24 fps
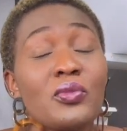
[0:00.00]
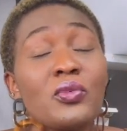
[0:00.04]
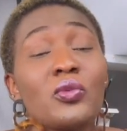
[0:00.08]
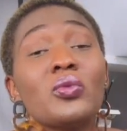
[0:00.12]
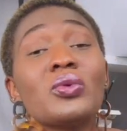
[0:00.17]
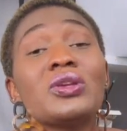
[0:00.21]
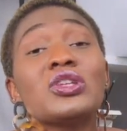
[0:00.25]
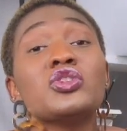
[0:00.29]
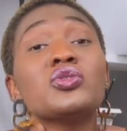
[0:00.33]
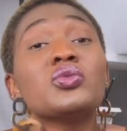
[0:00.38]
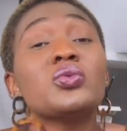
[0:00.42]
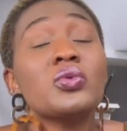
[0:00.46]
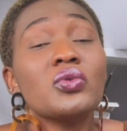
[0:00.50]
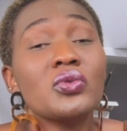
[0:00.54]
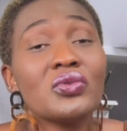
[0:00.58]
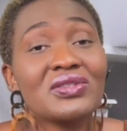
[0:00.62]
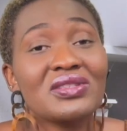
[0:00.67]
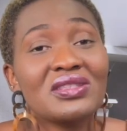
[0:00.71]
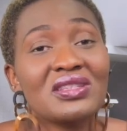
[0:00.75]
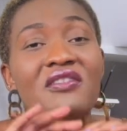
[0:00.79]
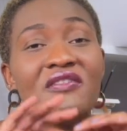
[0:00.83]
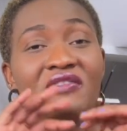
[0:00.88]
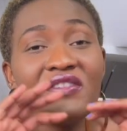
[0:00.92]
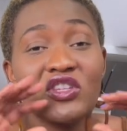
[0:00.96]
which was
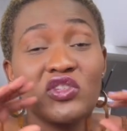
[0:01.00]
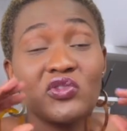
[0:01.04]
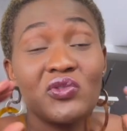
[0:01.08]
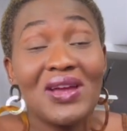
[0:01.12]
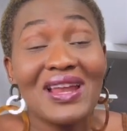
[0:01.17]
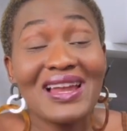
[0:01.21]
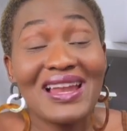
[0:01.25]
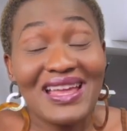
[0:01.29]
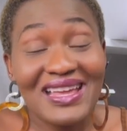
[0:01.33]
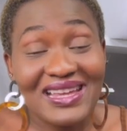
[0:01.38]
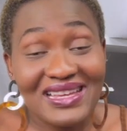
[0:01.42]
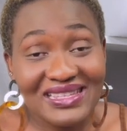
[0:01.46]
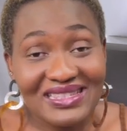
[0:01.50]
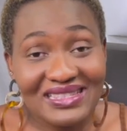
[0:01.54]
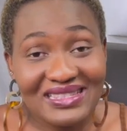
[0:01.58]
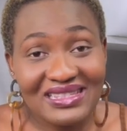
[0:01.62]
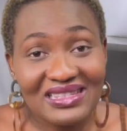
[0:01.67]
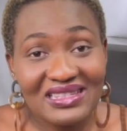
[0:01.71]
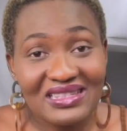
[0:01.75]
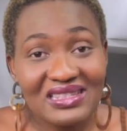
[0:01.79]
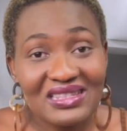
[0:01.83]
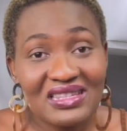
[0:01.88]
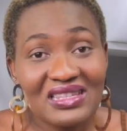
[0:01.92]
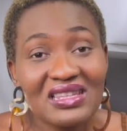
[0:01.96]

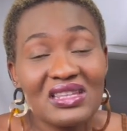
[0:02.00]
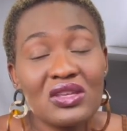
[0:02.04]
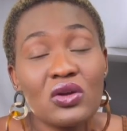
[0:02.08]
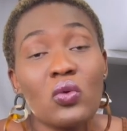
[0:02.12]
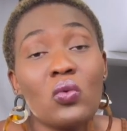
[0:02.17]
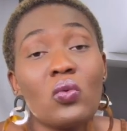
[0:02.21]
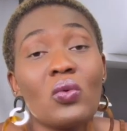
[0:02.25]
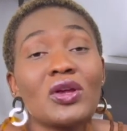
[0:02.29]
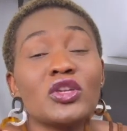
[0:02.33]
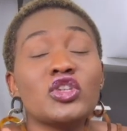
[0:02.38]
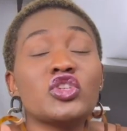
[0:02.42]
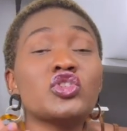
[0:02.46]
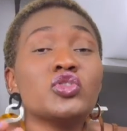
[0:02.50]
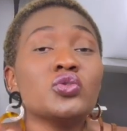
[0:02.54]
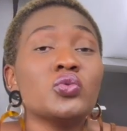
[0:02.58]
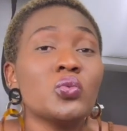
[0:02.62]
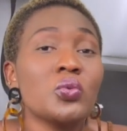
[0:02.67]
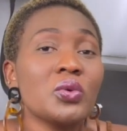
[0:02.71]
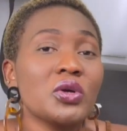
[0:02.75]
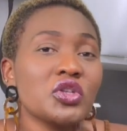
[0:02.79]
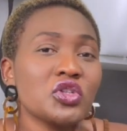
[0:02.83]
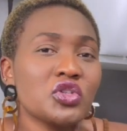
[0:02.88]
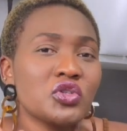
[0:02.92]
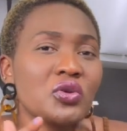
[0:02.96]
visualizing what you
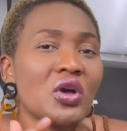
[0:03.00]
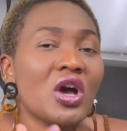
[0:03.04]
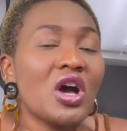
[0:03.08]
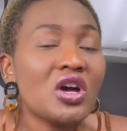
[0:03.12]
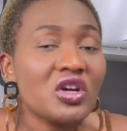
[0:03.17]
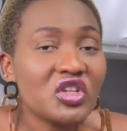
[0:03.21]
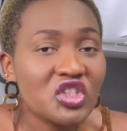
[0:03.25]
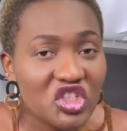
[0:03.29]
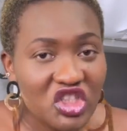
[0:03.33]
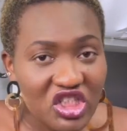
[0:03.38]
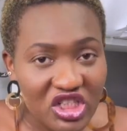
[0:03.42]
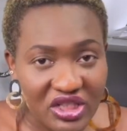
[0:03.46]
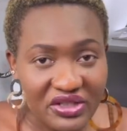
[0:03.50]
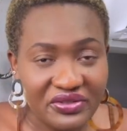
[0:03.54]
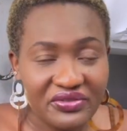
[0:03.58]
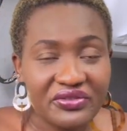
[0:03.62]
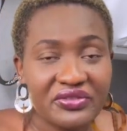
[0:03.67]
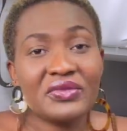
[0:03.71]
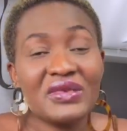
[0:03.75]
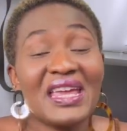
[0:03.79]
want to achieve.